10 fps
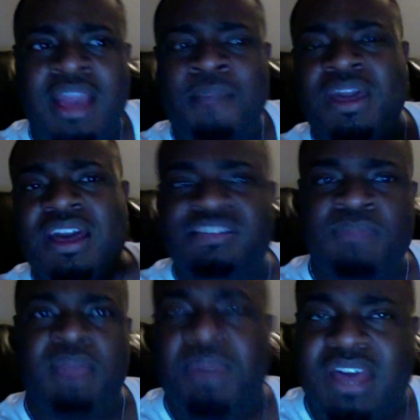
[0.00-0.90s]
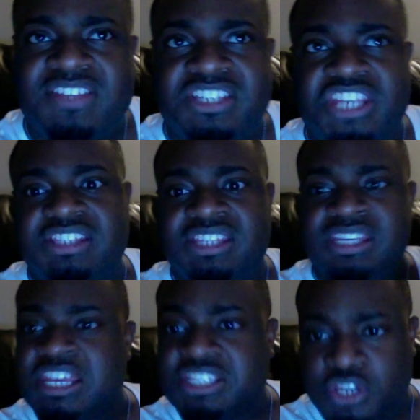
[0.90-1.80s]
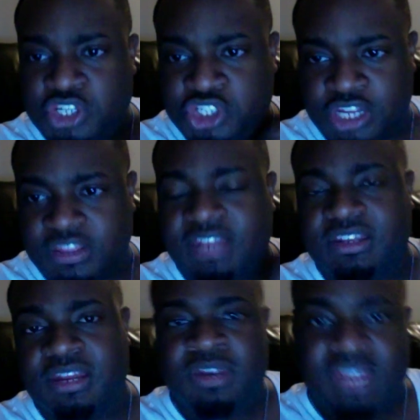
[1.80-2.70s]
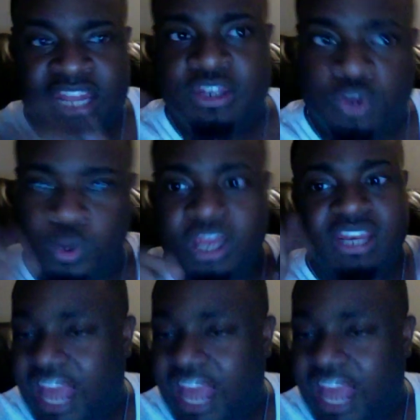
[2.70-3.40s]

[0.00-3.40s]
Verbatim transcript: because maybe because it just didn't get to the shit that the nit and grit,